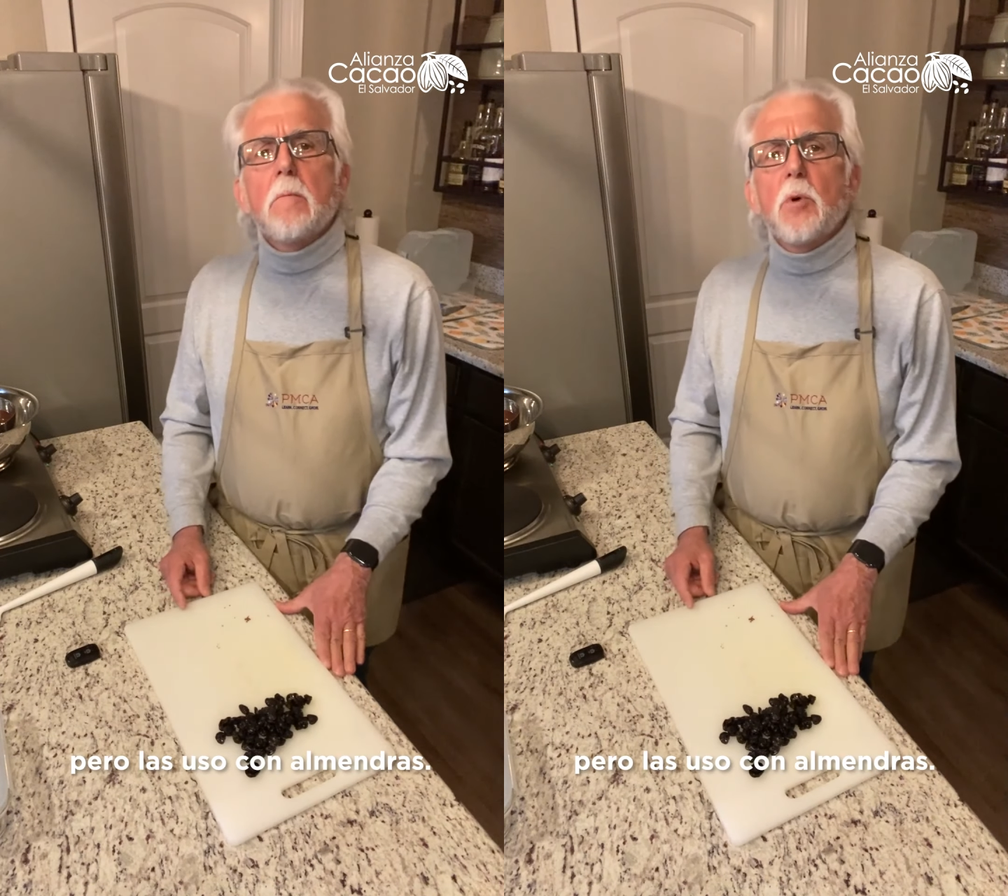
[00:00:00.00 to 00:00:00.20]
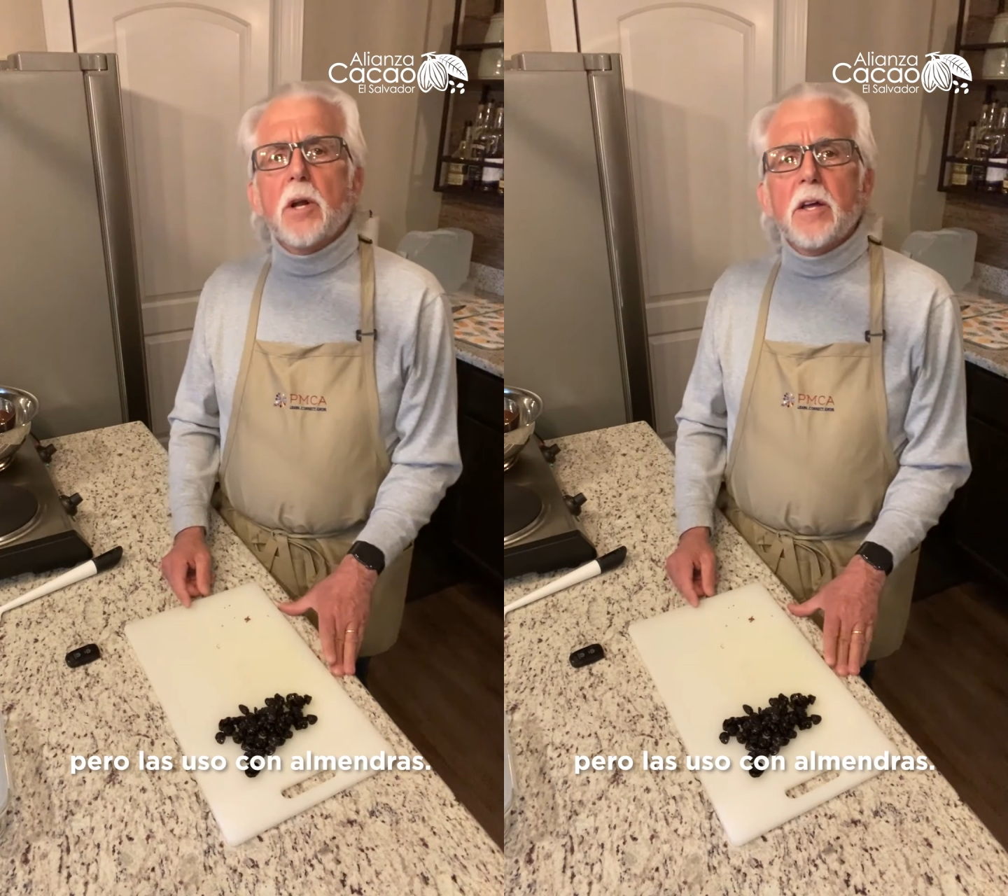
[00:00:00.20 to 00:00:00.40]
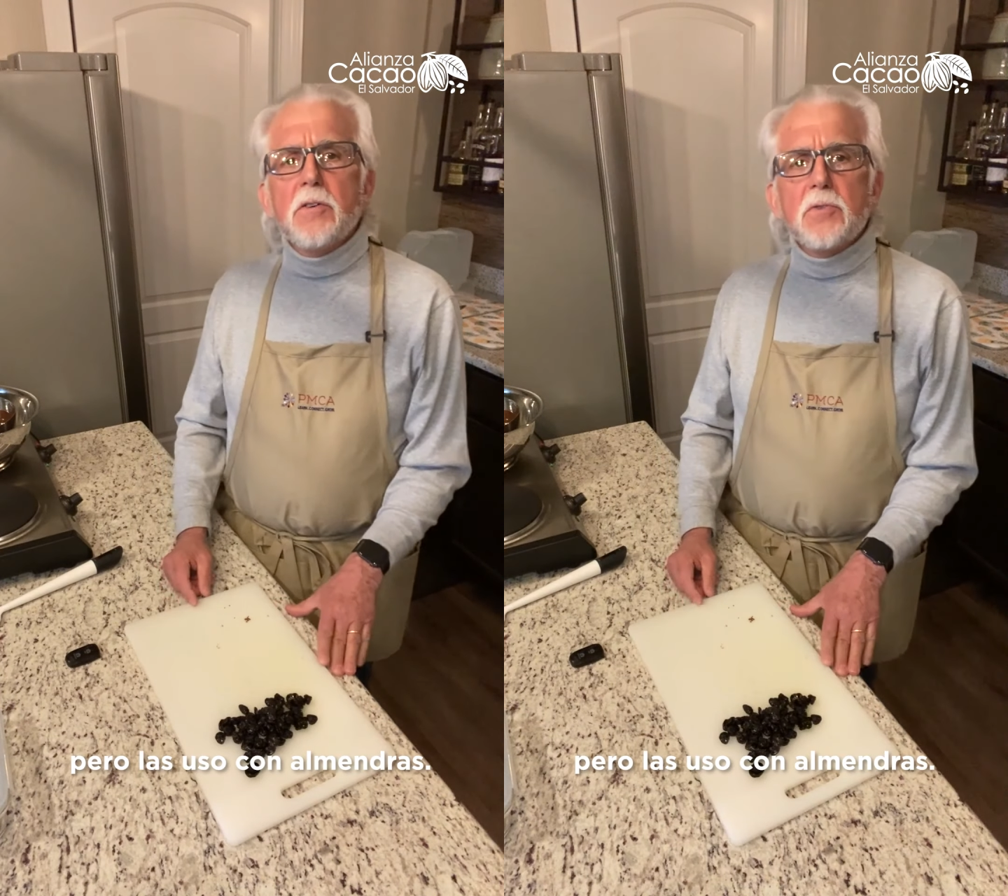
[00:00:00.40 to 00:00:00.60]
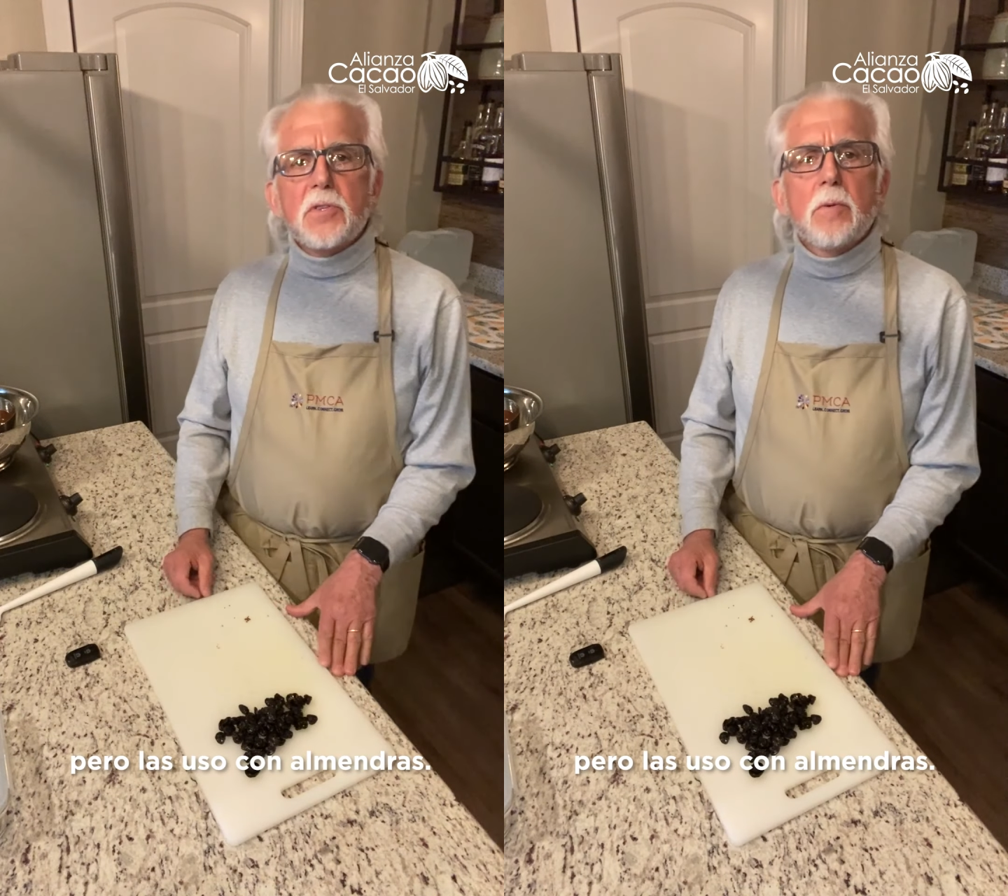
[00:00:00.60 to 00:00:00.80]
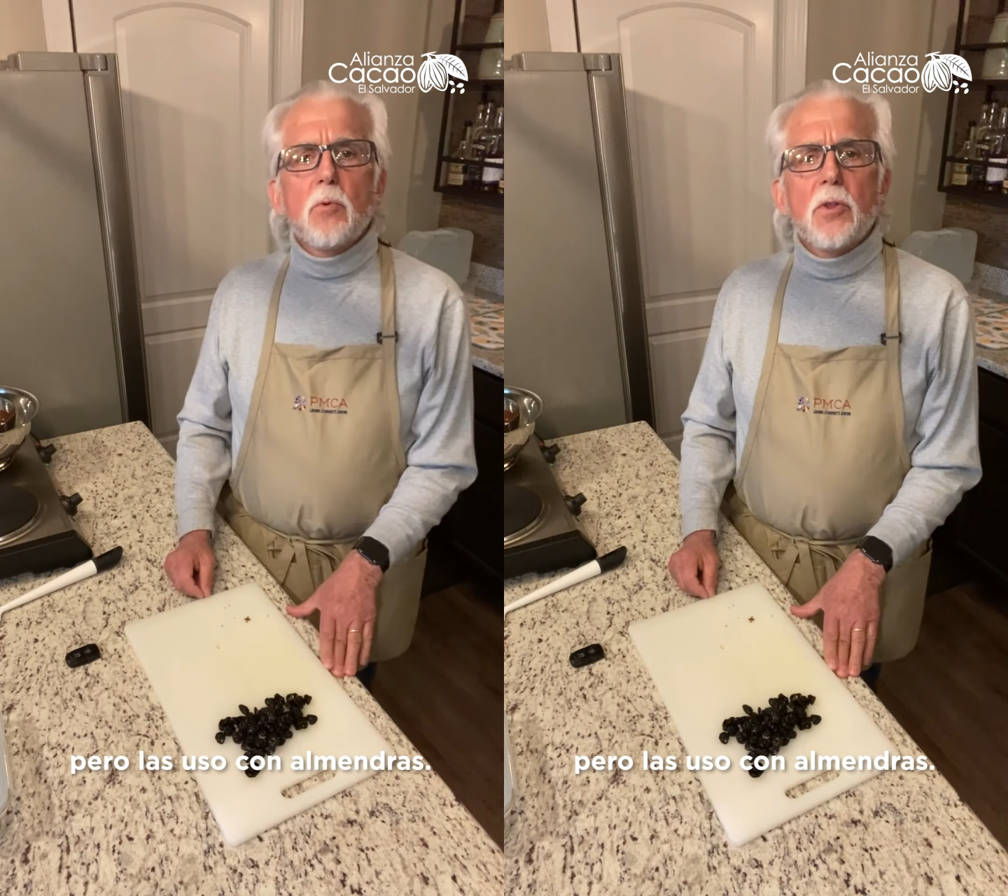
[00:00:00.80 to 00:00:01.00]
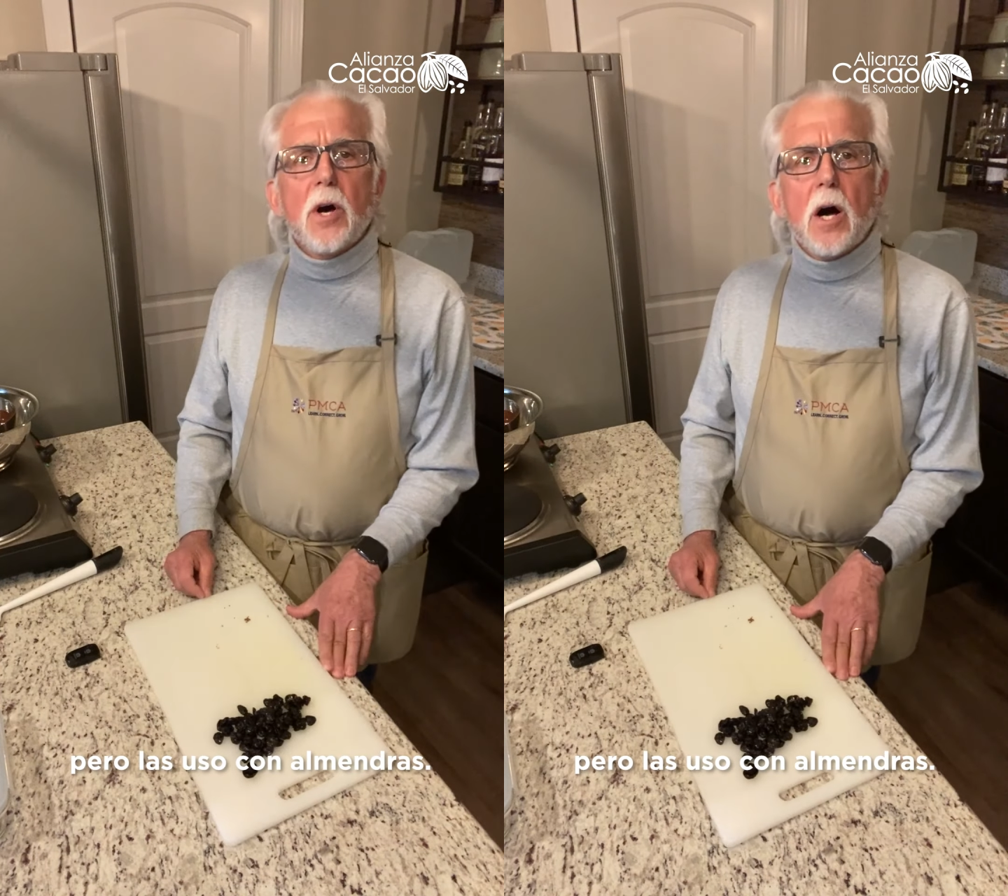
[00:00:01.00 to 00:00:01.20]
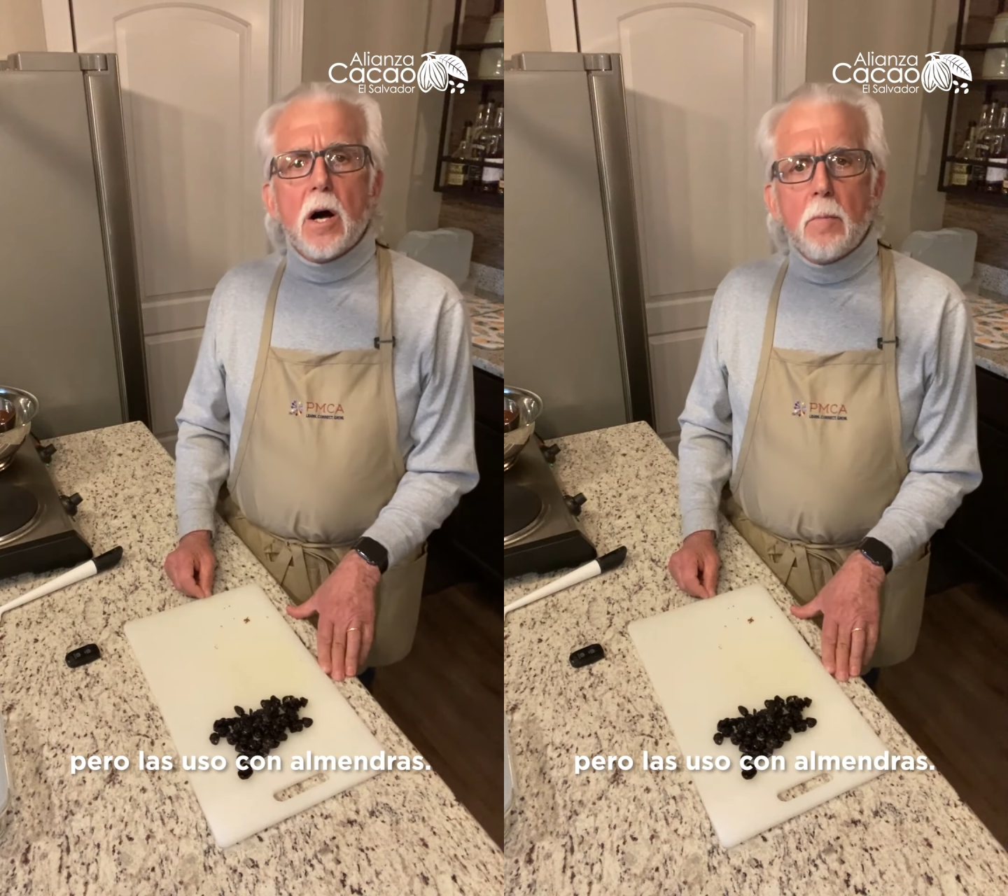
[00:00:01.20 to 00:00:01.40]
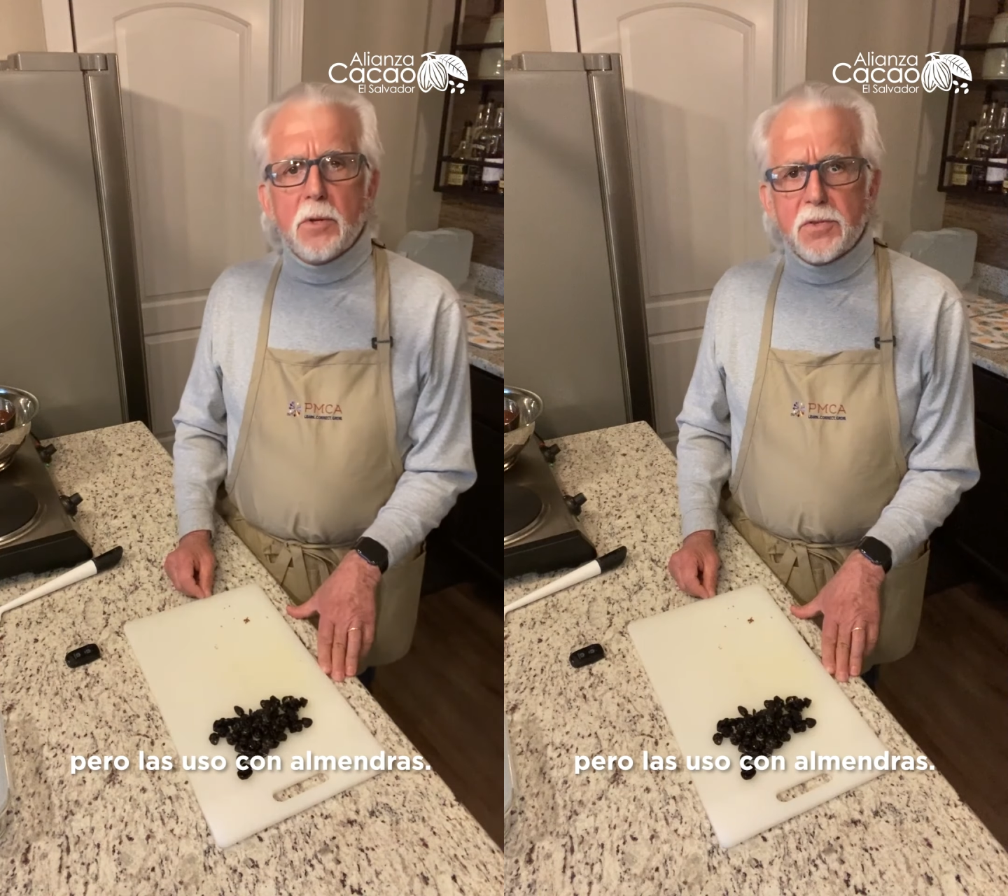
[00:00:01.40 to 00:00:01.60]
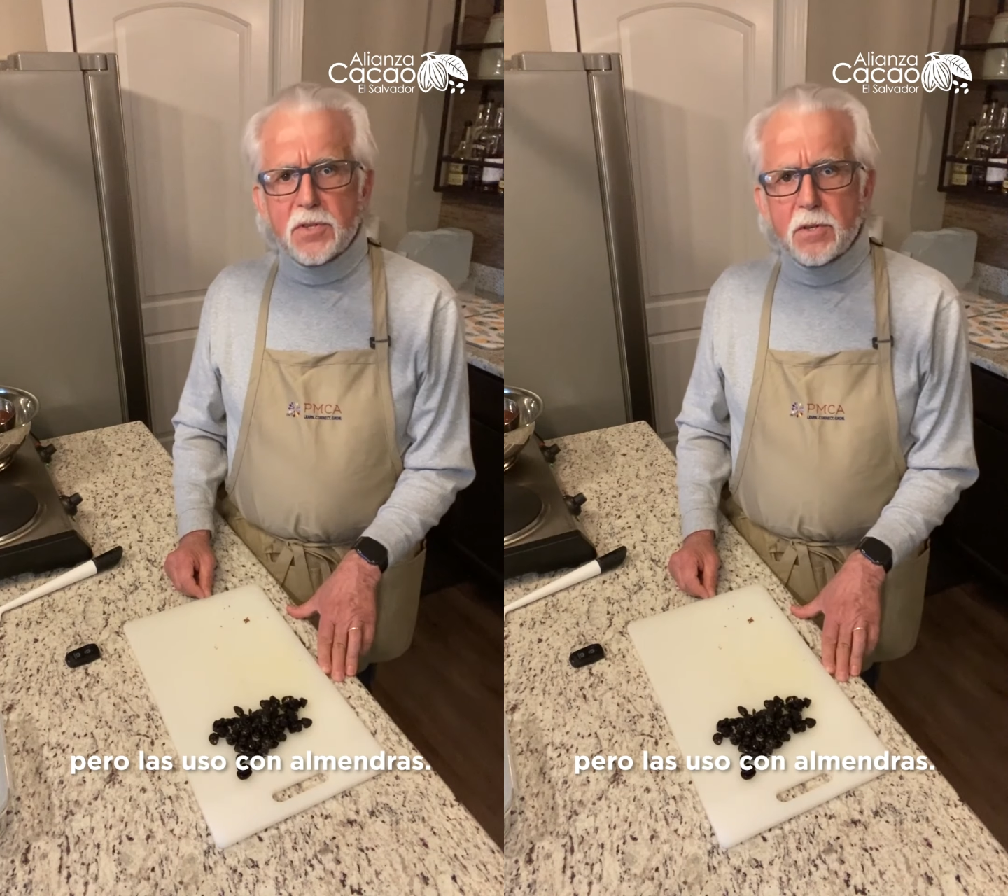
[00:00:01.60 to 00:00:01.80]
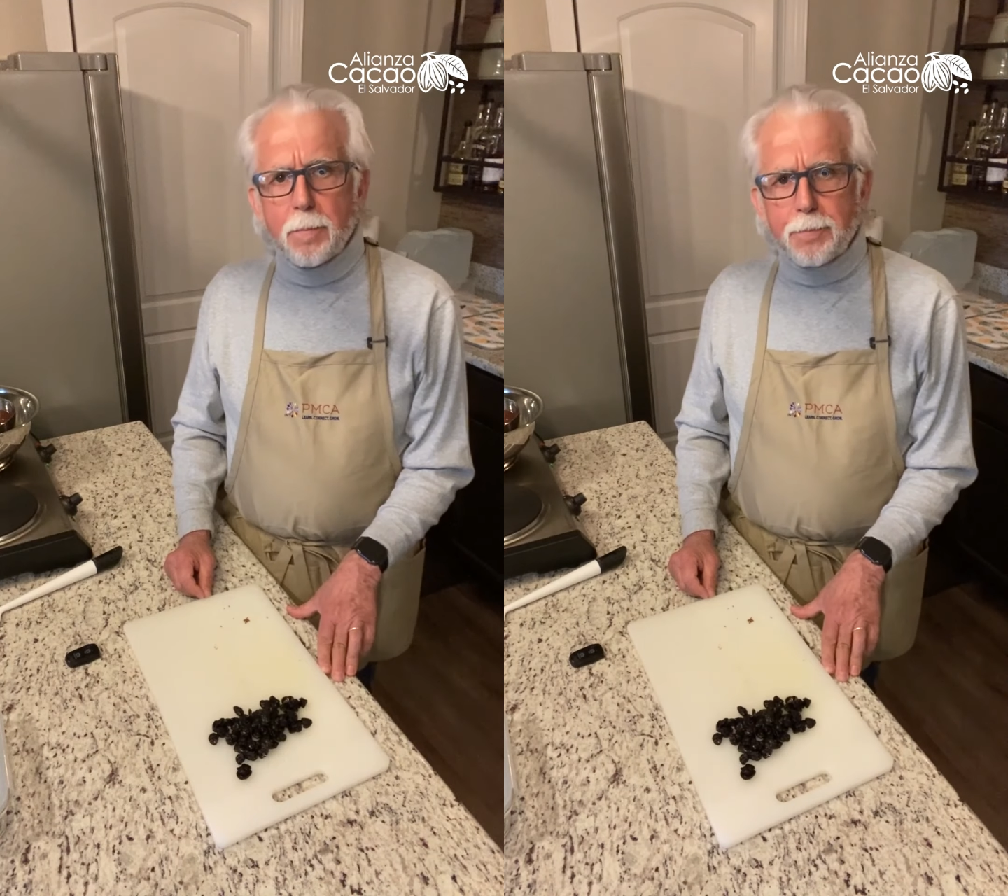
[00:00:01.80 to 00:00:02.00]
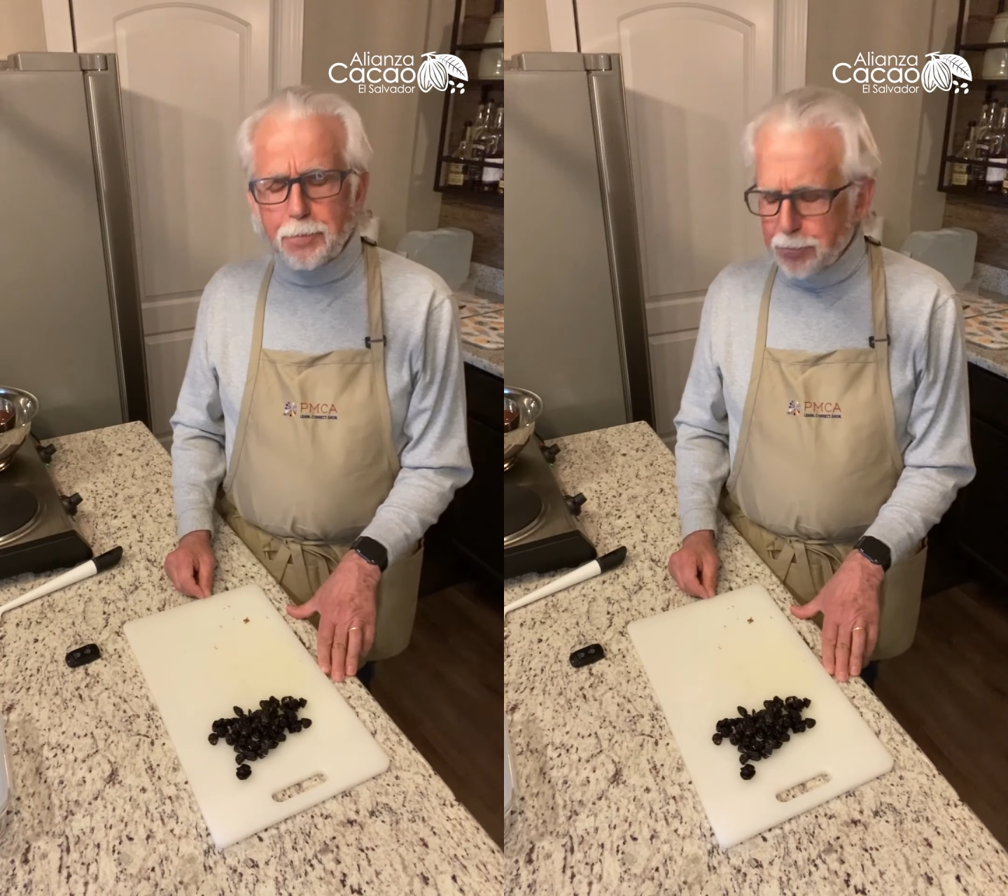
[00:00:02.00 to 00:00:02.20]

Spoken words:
but I use them with almonds.